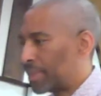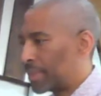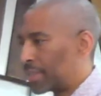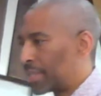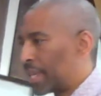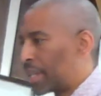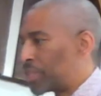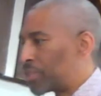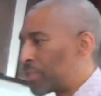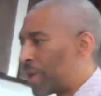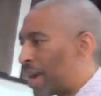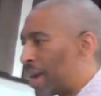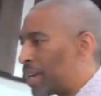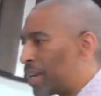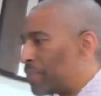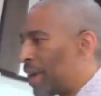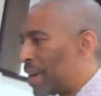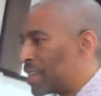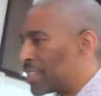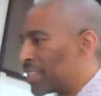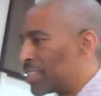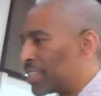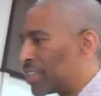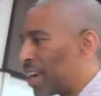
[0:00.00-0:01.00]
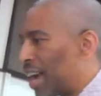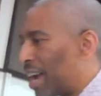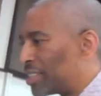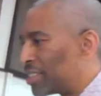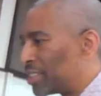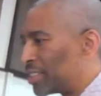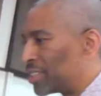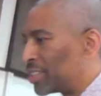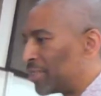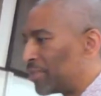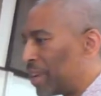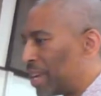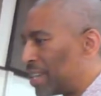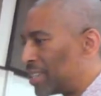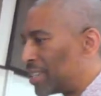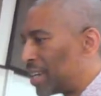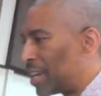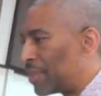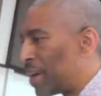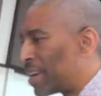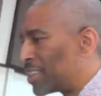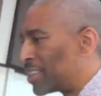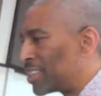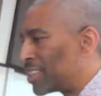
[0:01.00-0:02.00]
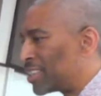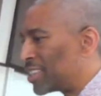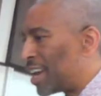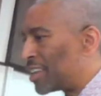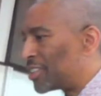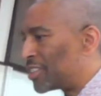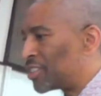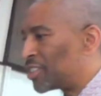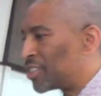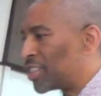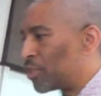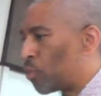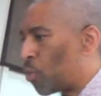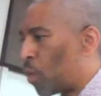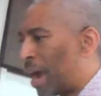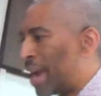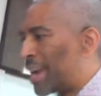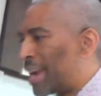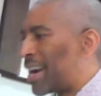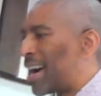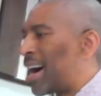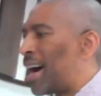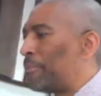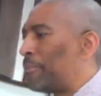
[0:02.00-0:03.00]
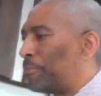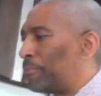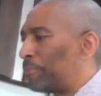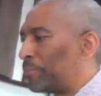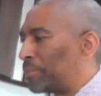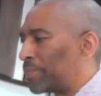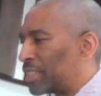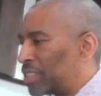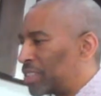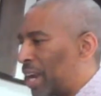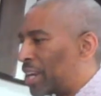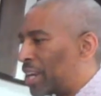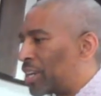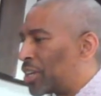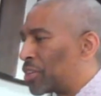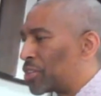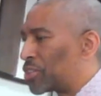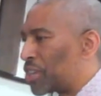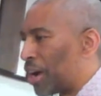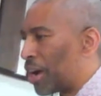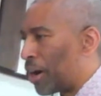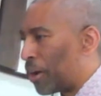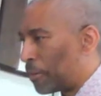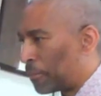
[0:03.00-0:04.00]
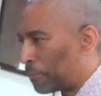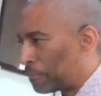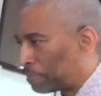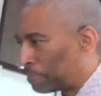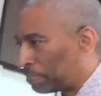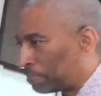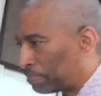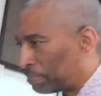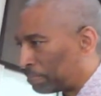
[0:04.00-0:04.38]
That's right, Evangelist Johnson. Evangelist Johnson said, Wake up, shake yourself.